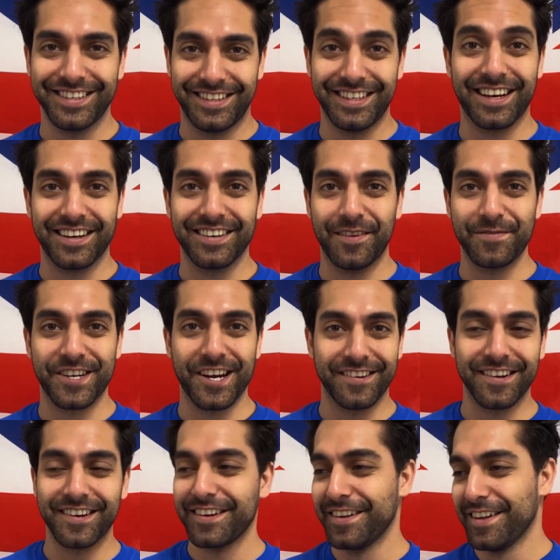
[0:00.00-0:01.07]
Yeah, I'm
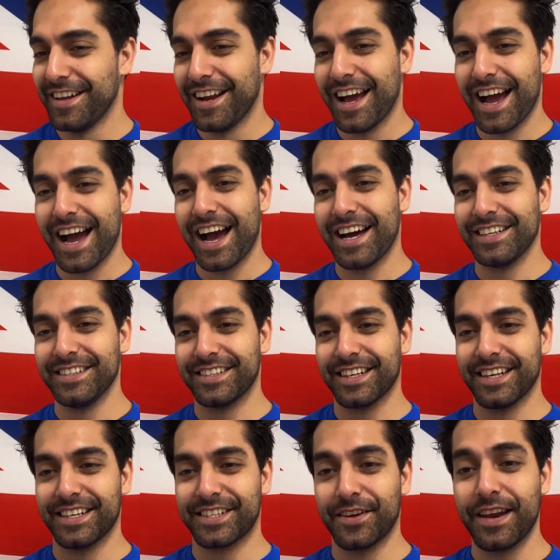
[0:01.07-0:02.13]
genuine. And
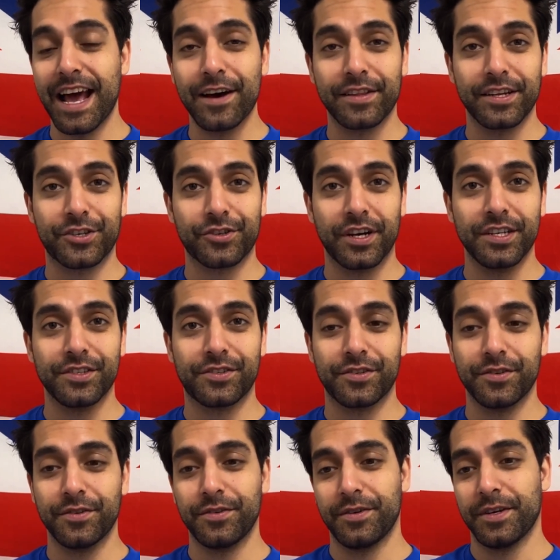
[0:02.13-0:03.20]
so now they're trying
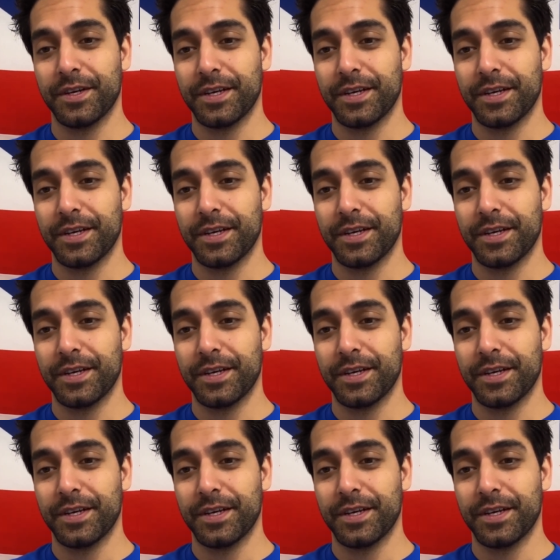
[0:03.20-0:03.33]
to